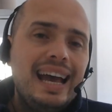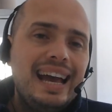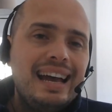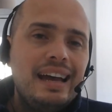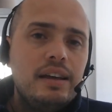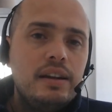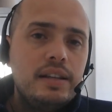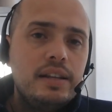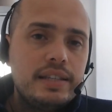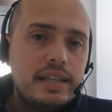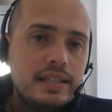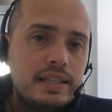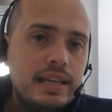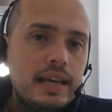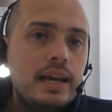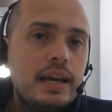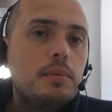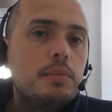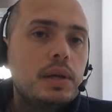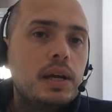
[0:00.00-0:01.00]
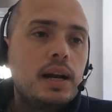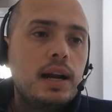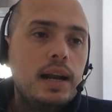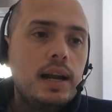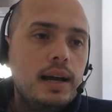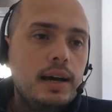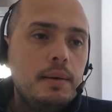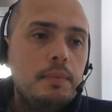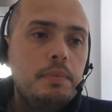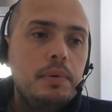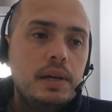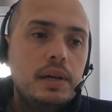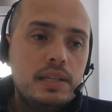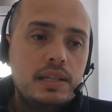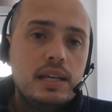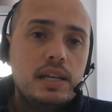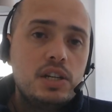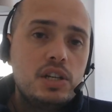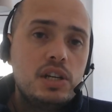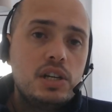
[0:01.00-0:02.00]
and to help the club
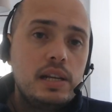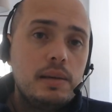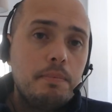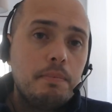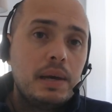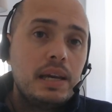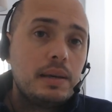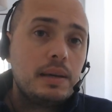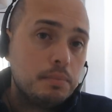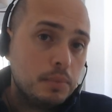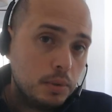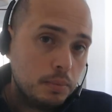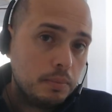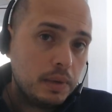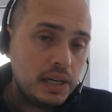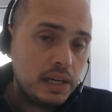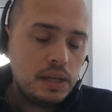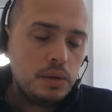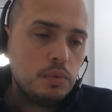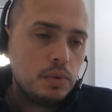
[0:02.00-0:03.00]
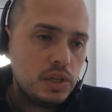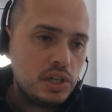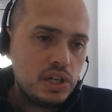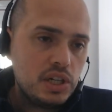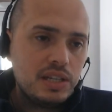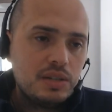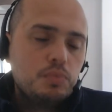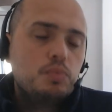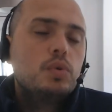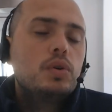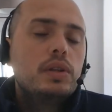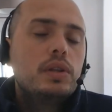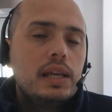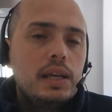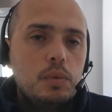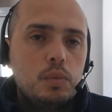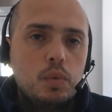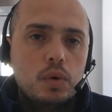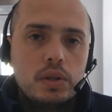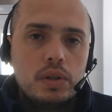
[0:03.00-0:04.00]
essentially make more money, which is what they
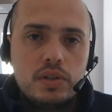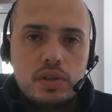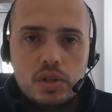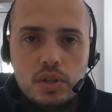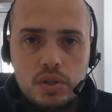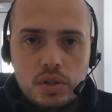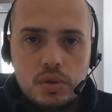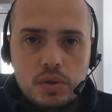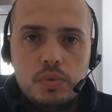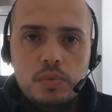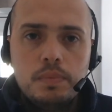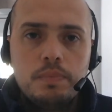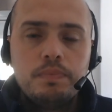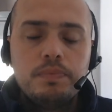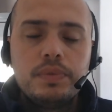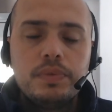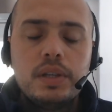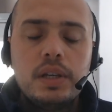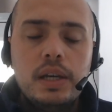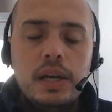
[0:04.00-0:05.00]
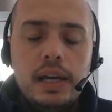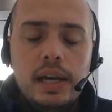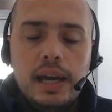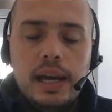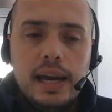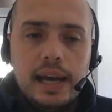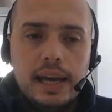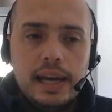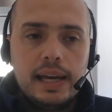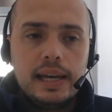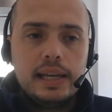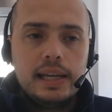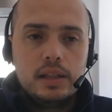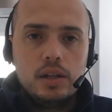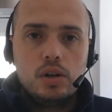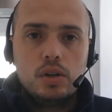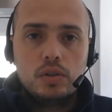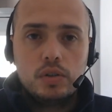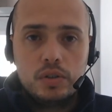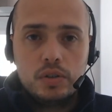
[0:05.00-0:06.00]
want to do uh, in the
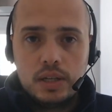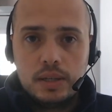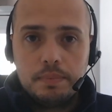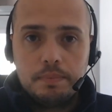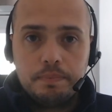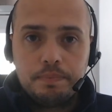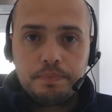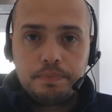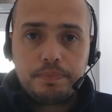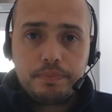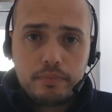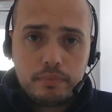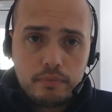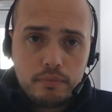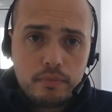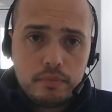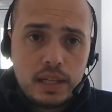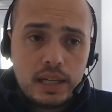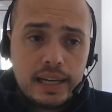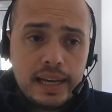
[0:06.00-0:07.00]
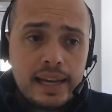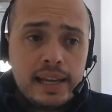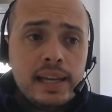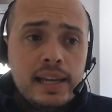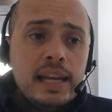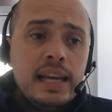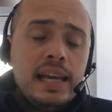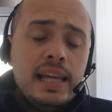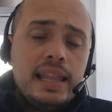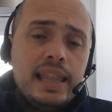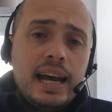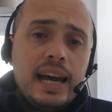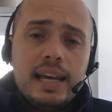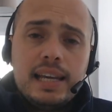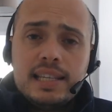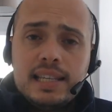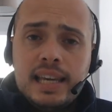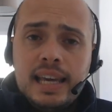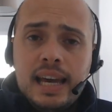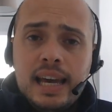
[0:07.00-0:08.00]
long term. Okay, that
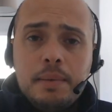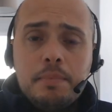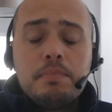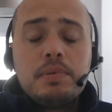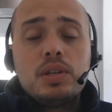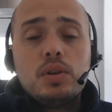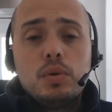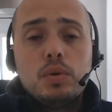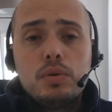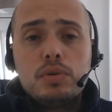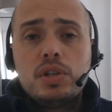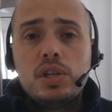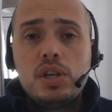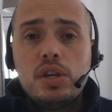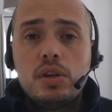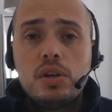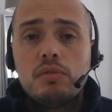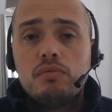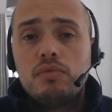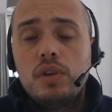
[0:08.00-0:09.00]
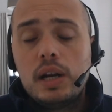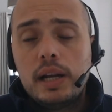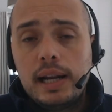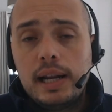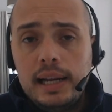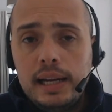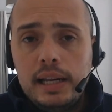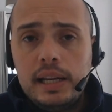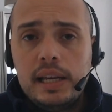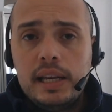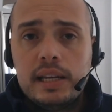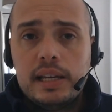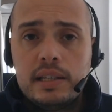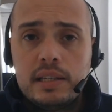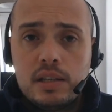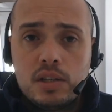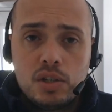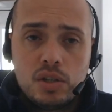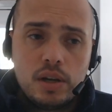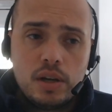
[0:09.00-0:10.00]
is camps. Also, you can run clinics.
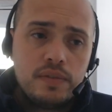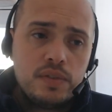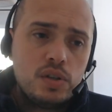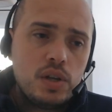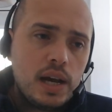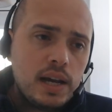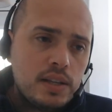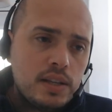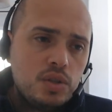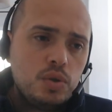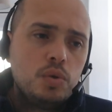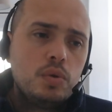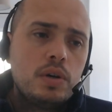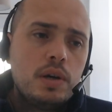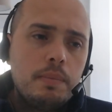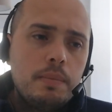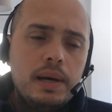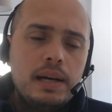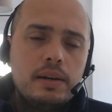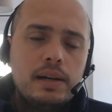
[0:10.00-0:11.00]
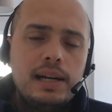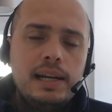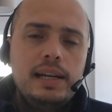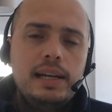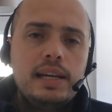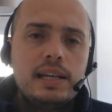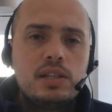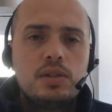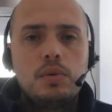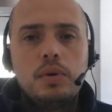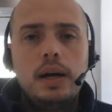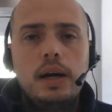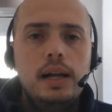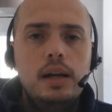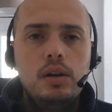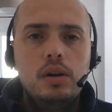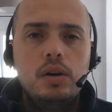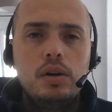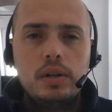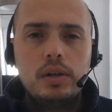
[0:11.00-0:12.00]
So I've t I talk about clinics quite a
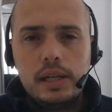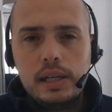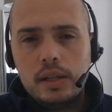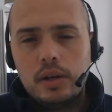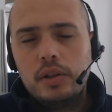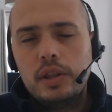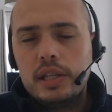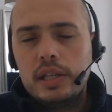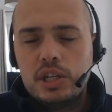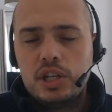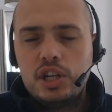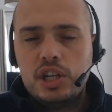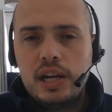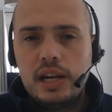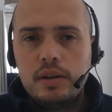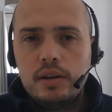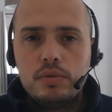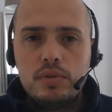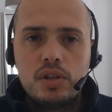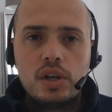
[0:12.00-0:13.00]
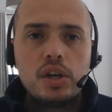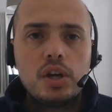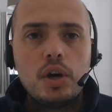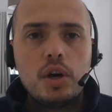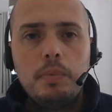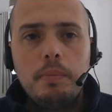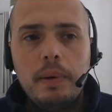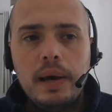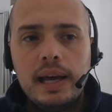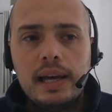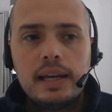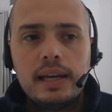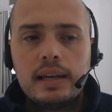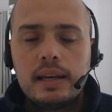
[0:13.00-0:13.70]
lot on this channel, so go back.